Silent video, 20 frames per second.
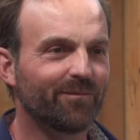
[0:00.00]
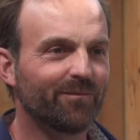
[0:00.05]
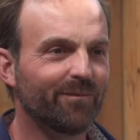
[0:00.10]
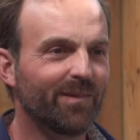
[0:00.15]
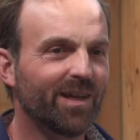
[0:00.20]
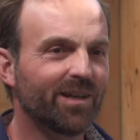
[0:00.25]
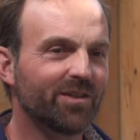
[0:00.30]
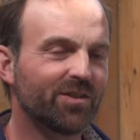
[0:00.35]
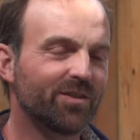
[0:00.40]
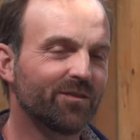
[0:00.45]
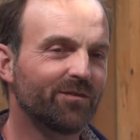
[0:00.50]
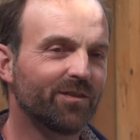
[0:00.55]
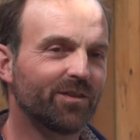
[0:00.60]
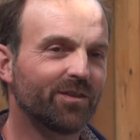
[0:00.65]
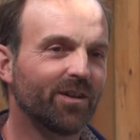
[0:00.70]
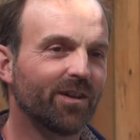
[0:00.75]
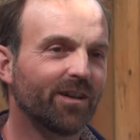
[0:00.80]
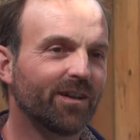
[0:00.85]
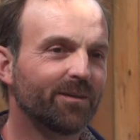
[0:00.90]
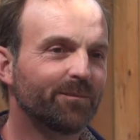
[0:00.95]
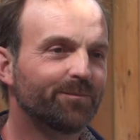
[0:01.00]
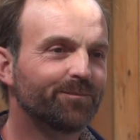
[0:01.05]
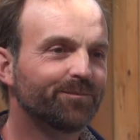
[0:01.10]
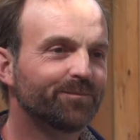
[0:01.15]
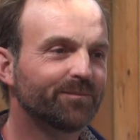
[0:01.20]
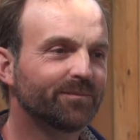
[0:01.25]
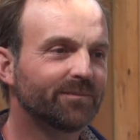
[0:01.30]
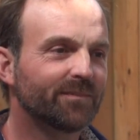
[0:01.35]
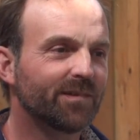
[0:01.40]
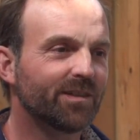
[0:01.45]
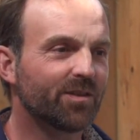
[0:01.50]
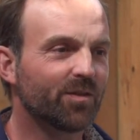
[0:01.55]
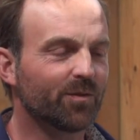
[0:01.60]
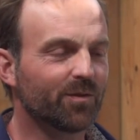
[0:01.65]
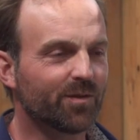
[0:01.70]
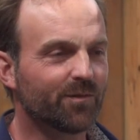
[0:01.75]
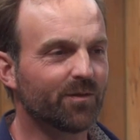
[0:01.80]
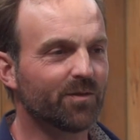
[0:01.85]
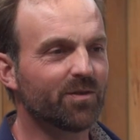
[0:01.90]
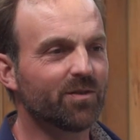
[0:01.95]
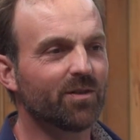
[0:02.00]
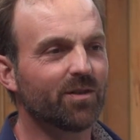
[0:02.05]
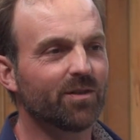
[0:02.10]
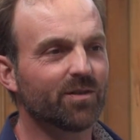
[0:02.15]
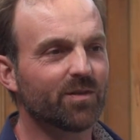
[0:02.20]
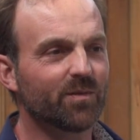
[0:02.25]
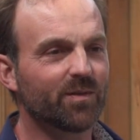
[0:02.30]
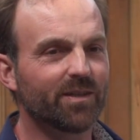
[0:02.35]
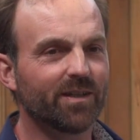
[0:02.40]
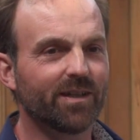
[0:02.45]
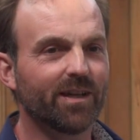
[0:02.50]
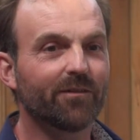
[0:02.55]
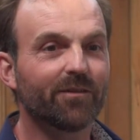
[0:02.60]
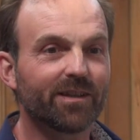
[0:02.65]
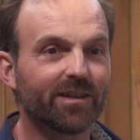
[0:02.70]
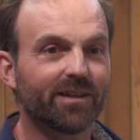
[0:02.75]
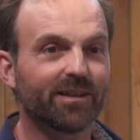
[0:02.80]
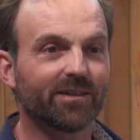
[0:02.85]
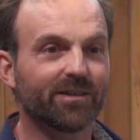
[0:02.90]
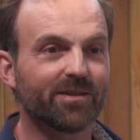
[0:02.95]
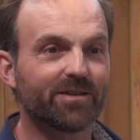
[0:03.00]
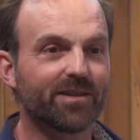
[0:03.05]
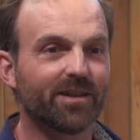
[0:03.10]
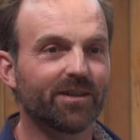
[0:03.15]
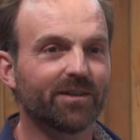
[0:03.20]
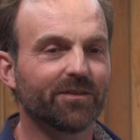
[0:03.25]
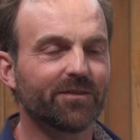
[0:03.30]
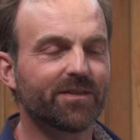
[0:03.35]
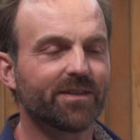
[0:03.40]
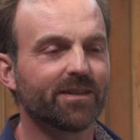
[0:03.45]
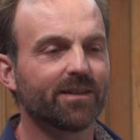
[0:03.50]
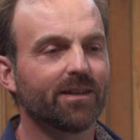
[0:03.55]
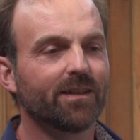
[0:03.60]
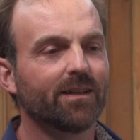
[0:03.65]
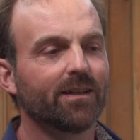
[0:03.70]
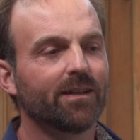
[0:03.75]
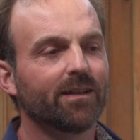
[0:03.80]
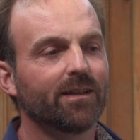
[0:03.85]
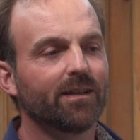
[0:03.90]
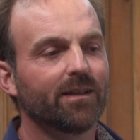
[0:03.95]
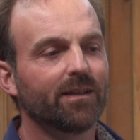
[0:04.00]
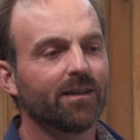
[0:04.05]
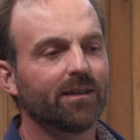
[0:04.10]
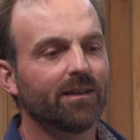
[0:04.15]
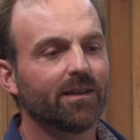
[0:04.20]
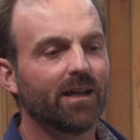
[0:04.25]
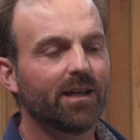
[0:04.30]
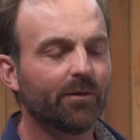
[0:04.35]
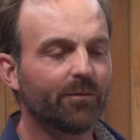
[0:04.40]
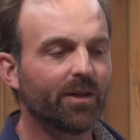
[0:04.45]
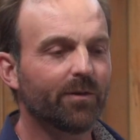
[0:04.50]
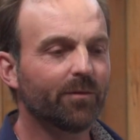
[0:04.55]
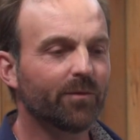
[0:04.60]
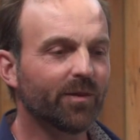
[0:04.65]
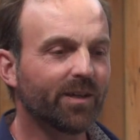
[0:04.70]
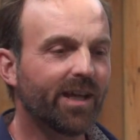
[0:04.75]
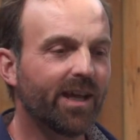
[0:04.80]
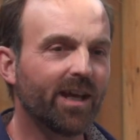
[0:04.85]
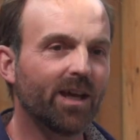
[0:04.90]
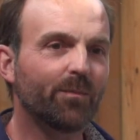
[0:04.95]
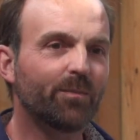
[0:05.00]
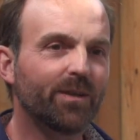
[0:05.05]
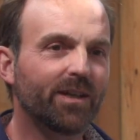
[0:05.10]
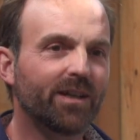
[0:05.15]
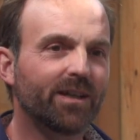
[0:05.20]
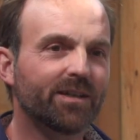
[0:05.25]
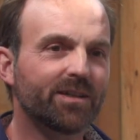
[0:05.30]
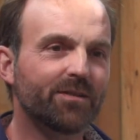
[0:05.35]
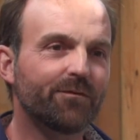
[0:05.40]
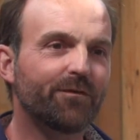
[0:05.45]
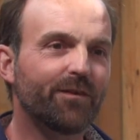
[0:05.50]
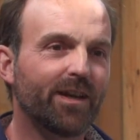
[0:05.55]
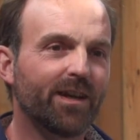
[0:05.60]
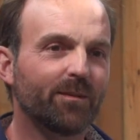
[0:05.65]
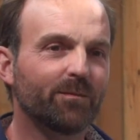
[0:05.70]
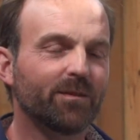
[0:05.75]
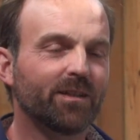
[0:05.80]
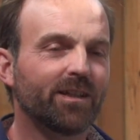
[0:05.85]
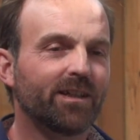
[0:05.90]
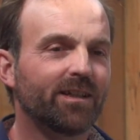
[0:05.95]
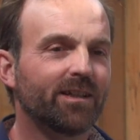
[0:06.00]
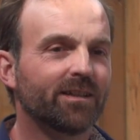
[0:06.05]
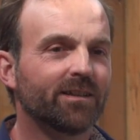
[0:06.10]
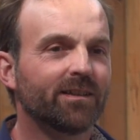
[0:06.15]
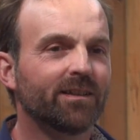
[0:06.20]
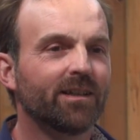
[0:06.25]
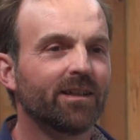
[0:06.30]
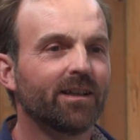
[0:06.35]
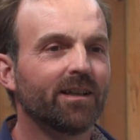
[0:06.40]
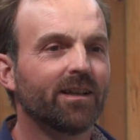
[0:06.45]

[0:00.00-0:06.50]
manage the vineyard. So those first 2 years we did everything ourselves. Anyway, we were camping as a family and